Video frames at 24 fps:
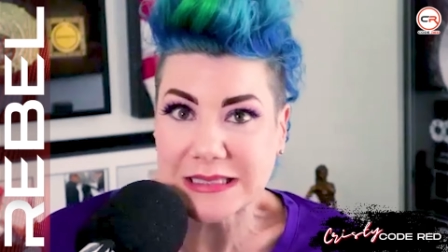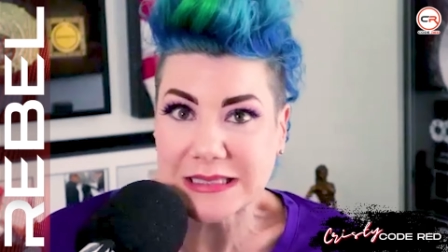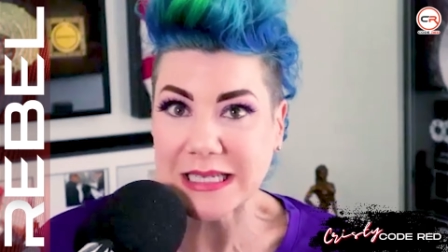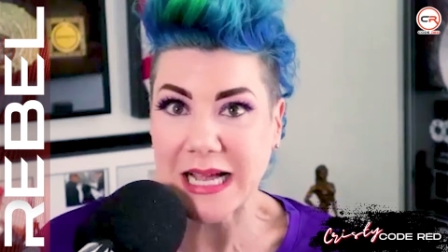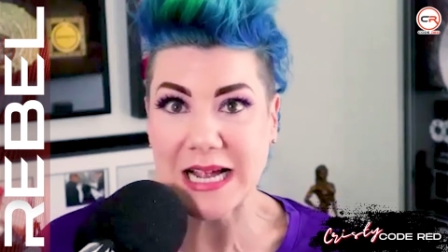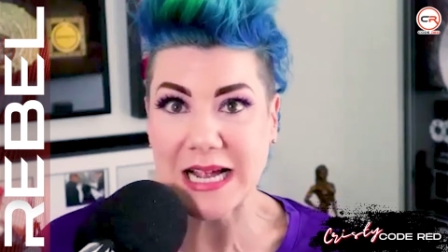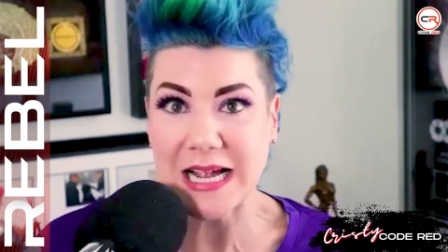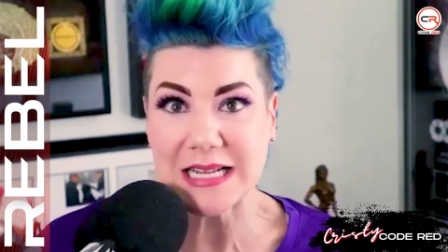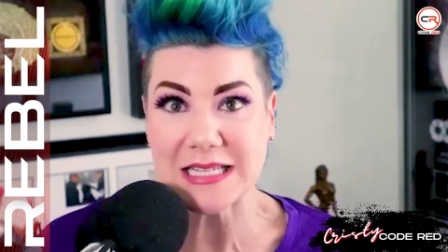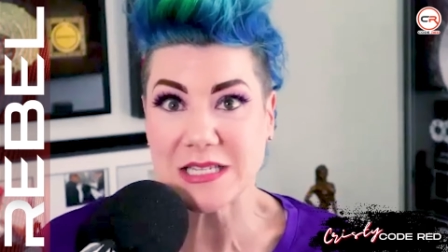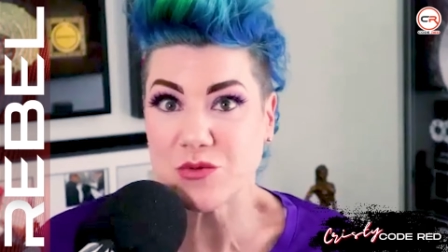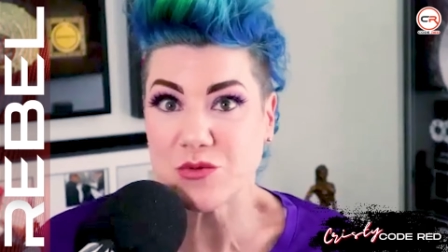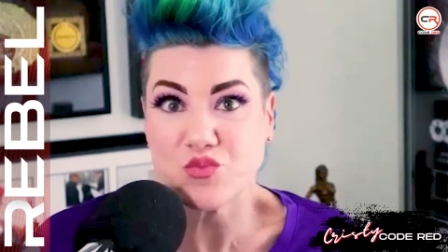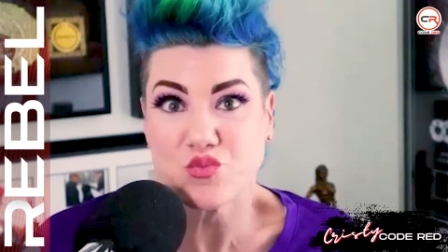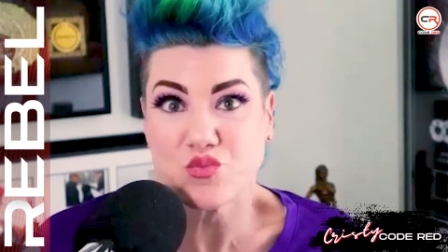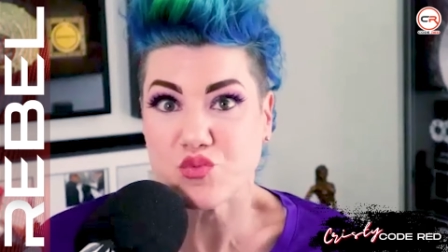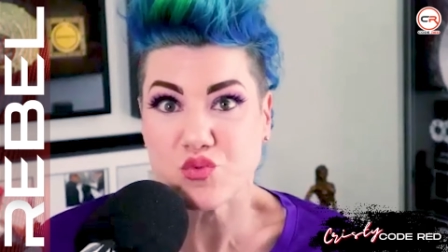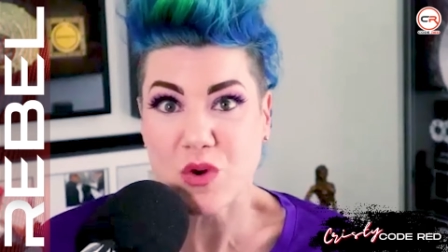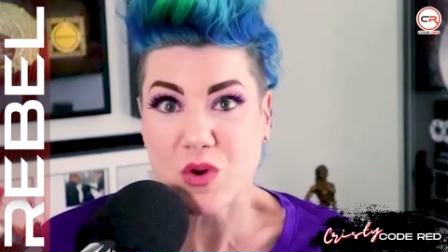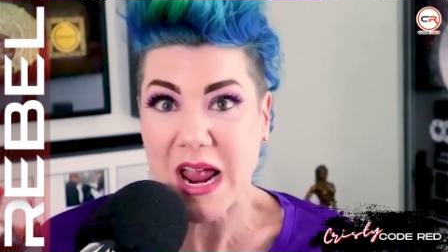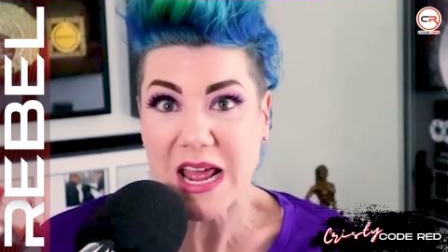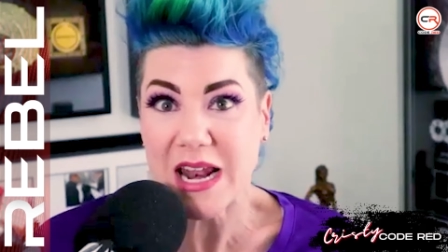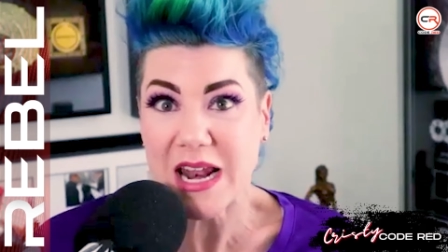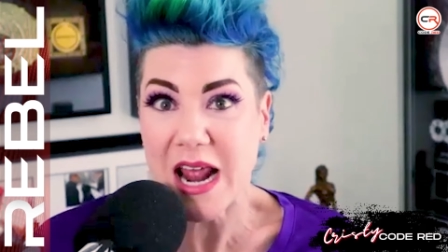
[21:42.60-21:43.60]
I
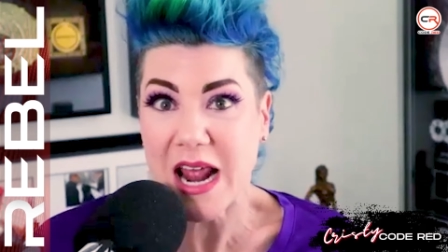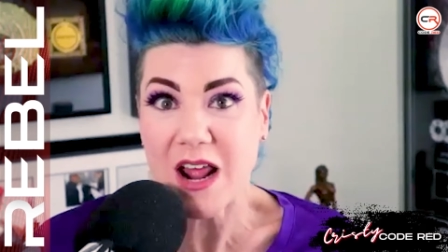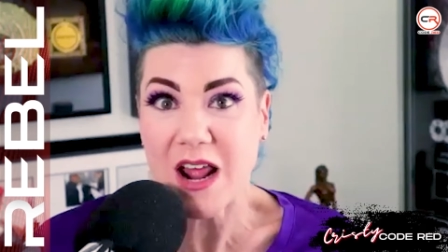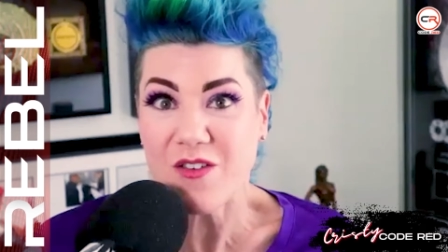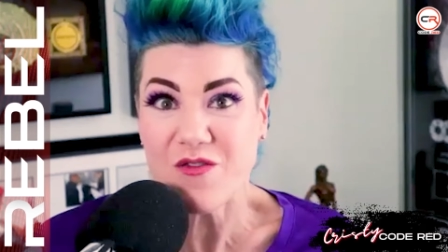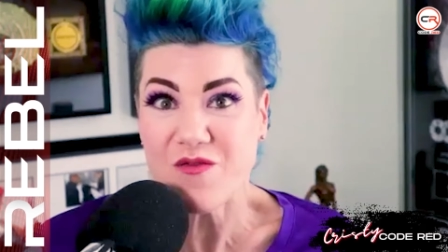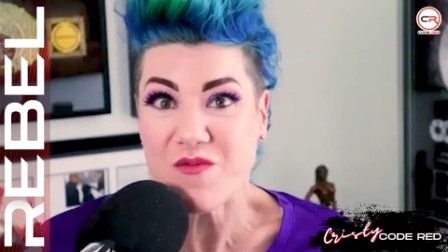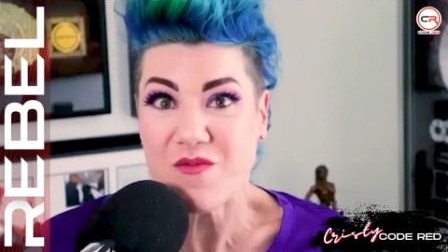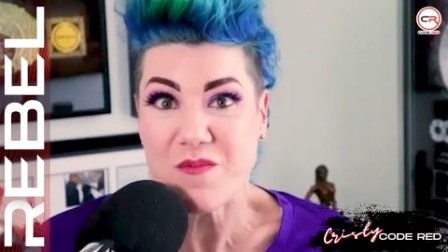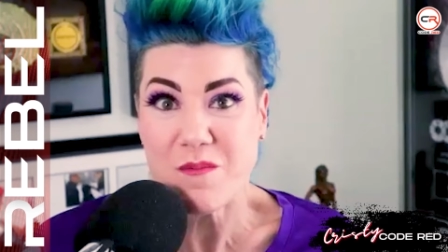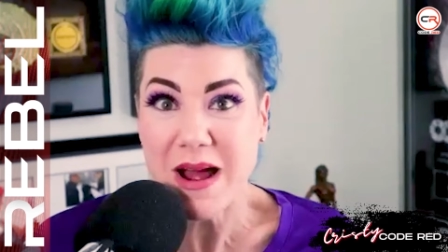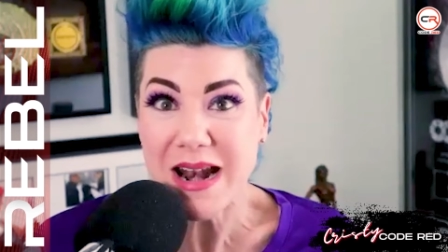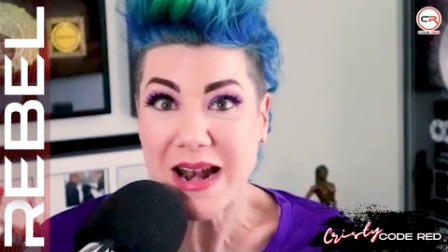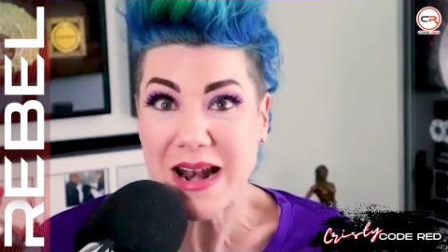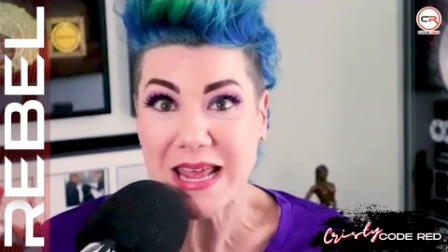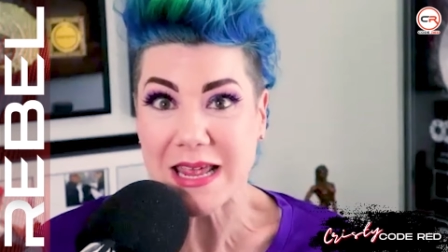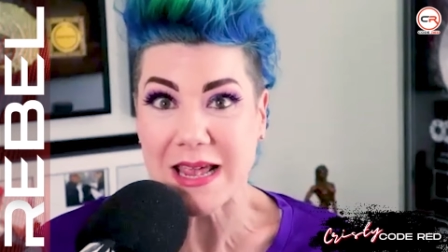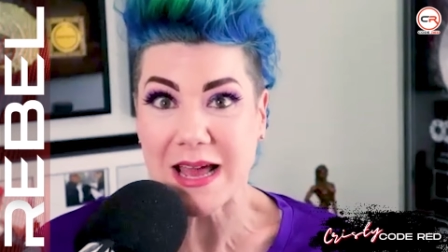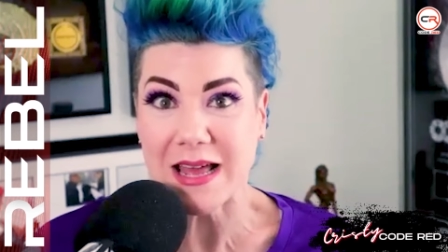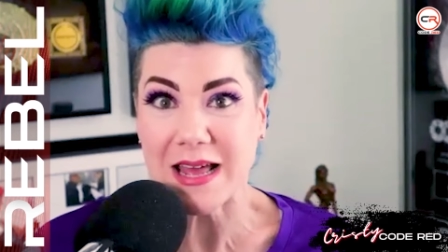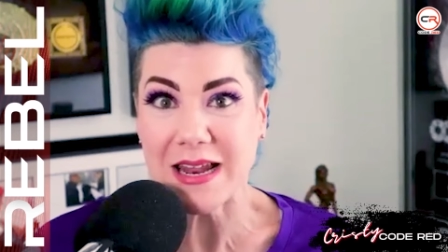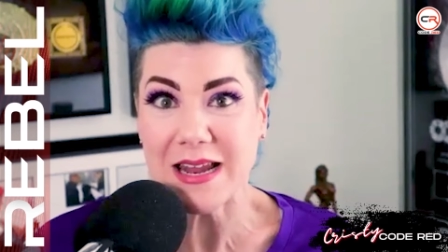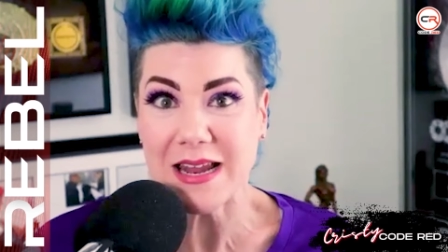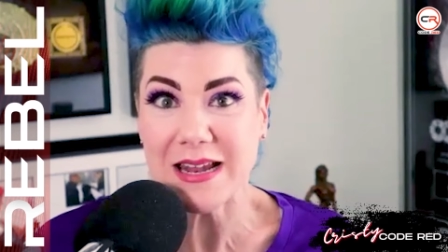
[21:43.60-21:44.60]
ran out of
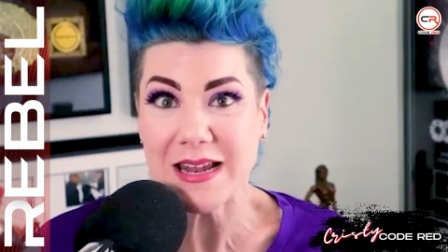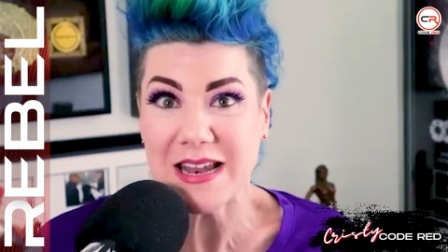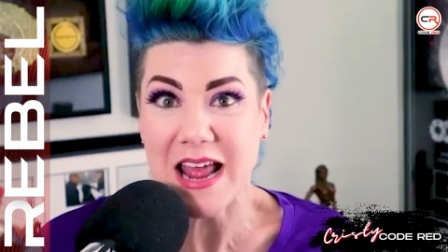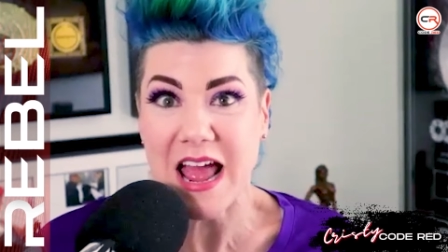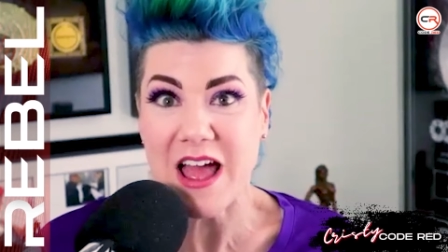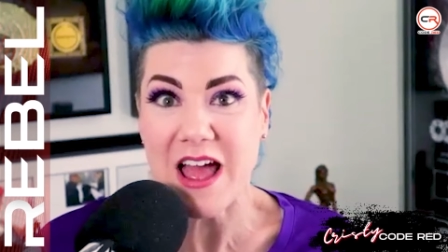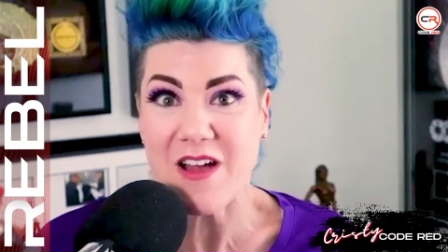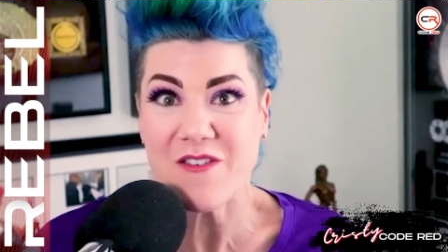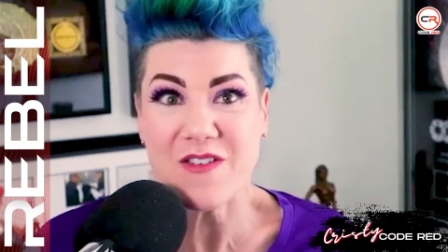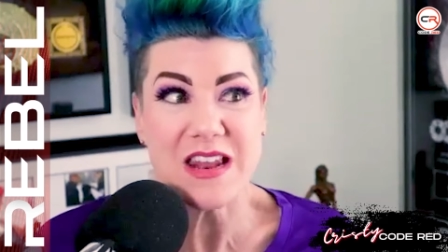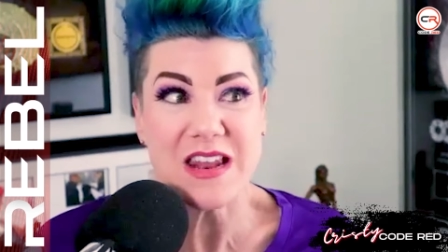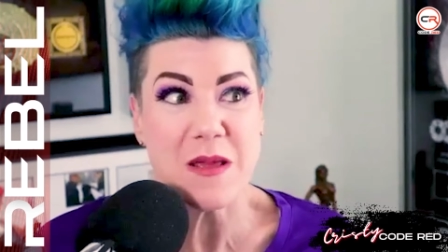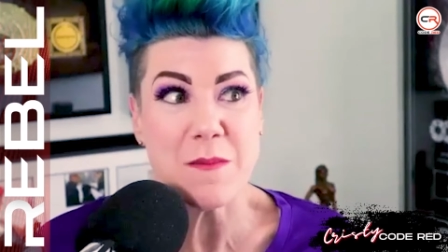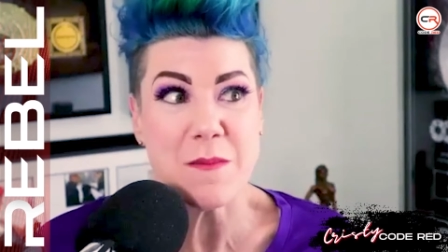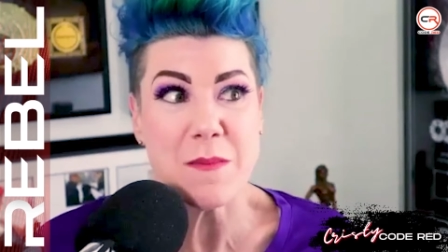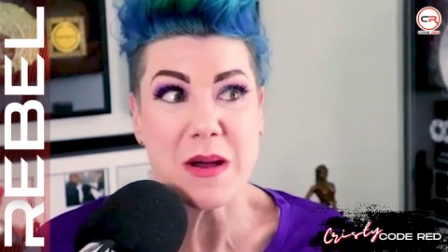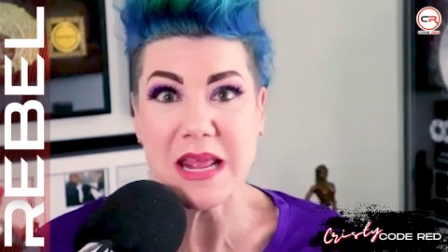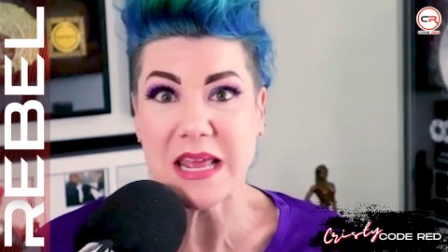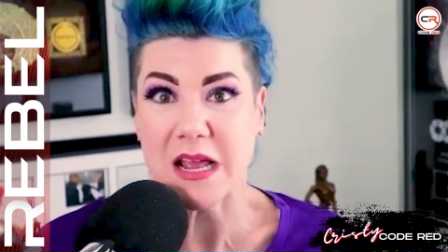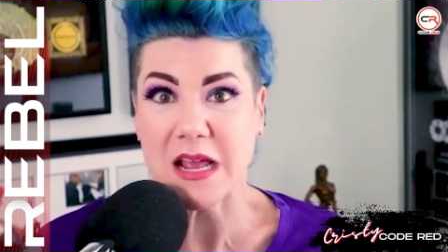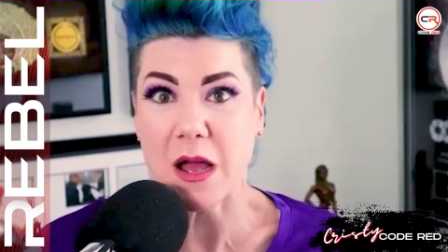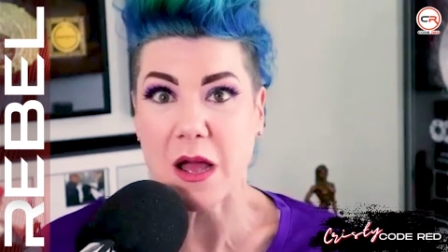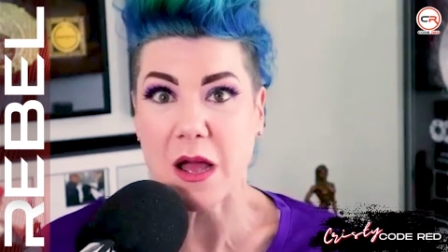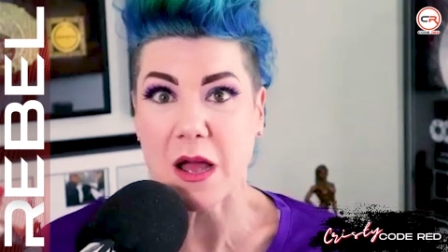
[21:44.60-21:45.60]
money. I didn't have any
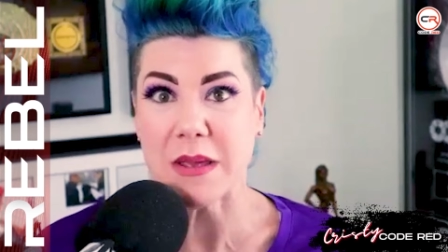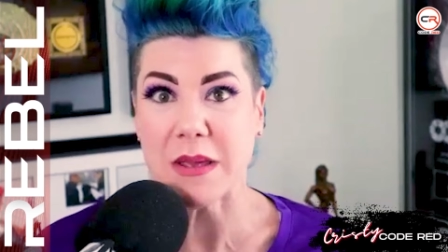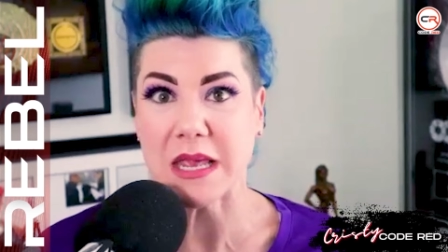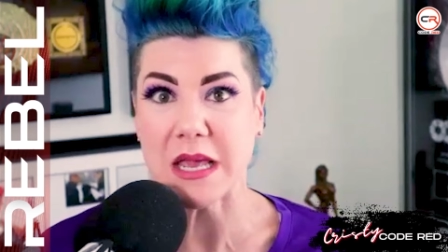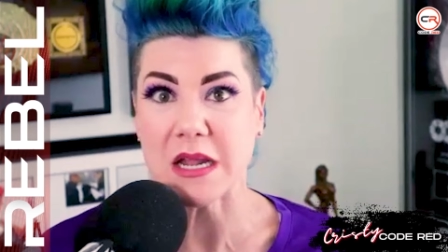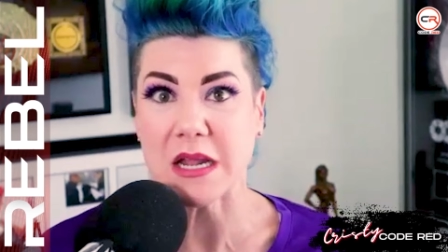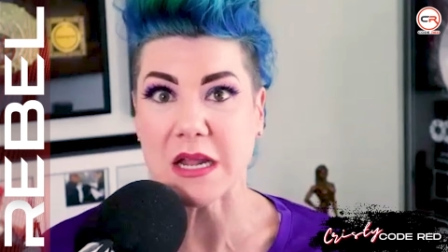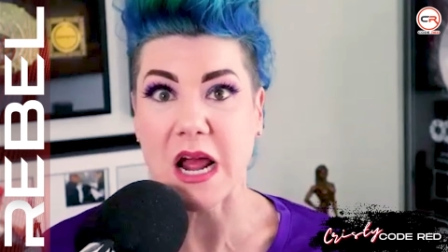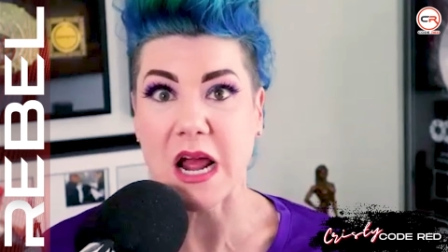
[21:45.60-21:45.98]
money coming in.